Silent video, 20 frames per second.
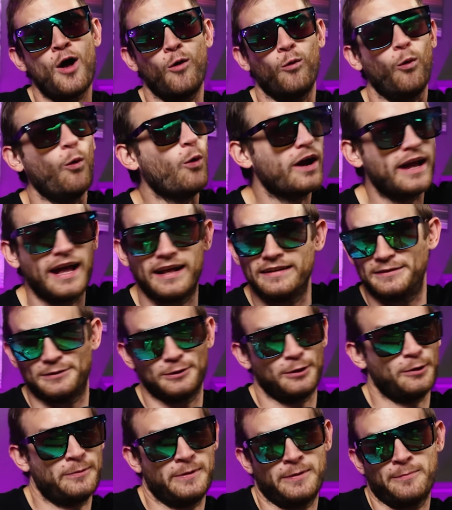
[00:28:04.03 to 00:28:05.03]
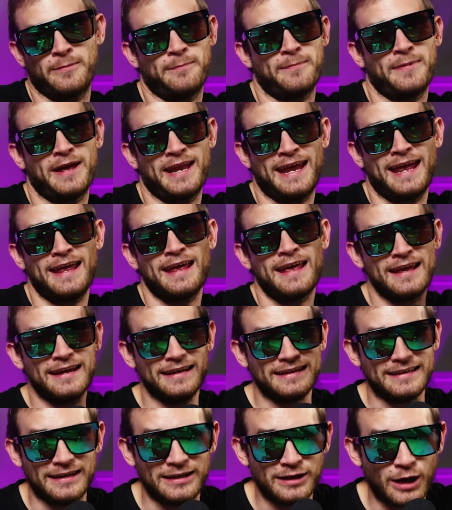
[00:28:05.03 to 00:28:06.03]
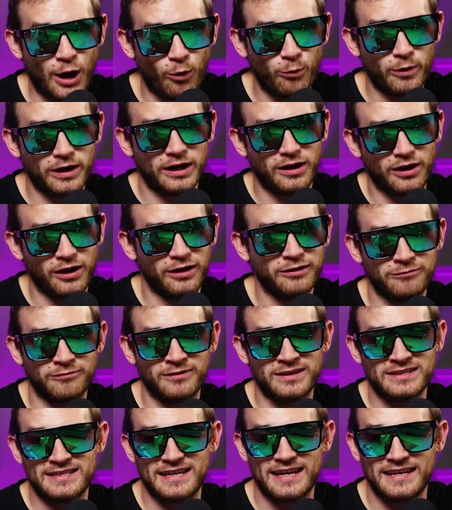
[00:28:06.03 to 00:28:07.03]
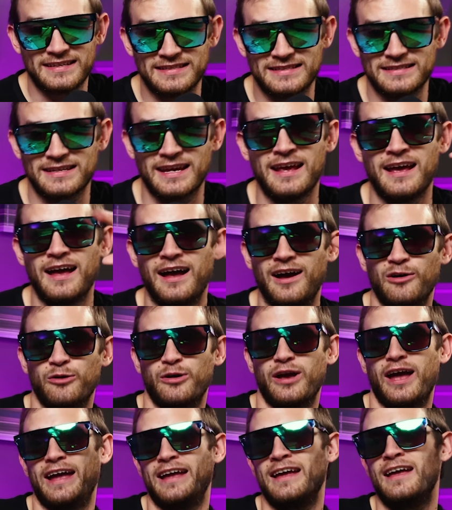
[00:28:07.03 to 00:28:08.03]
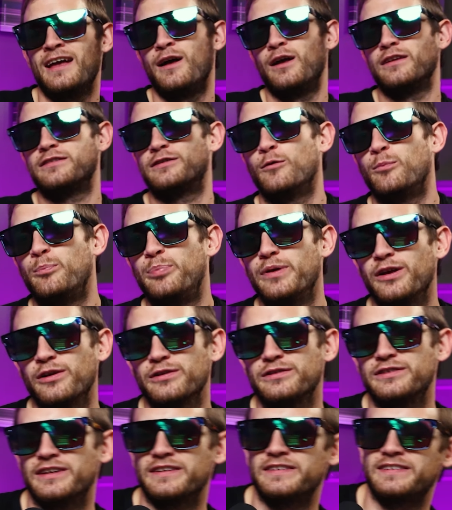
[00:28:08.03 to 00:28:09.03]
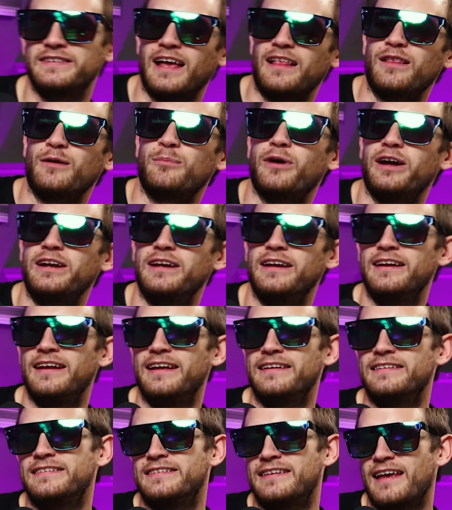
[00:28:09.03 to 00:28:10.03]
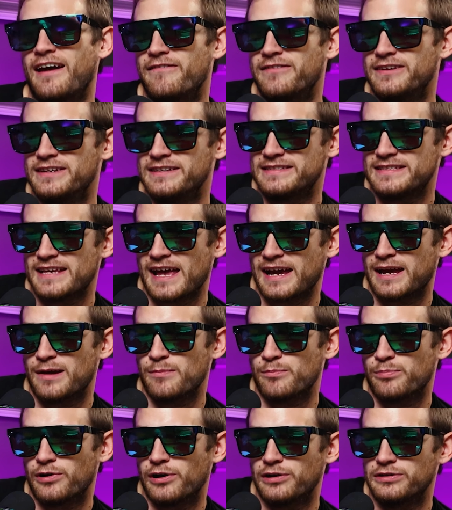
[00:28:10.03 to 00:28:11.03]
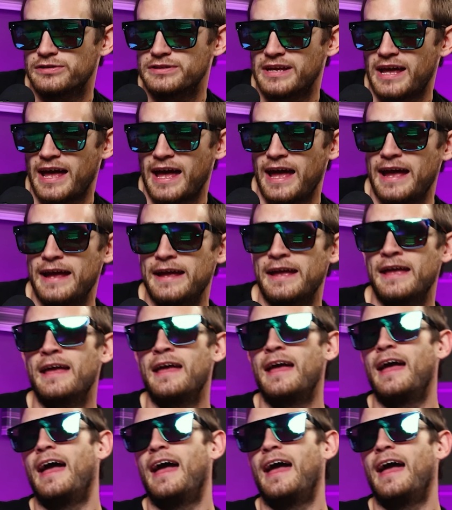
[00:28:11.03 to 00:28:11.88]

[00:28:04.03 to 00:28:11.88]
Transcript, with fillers: We'll get to him in a minute. You know, we couldn't resist. Okay. So Bill just celebrated his 72nd birthday.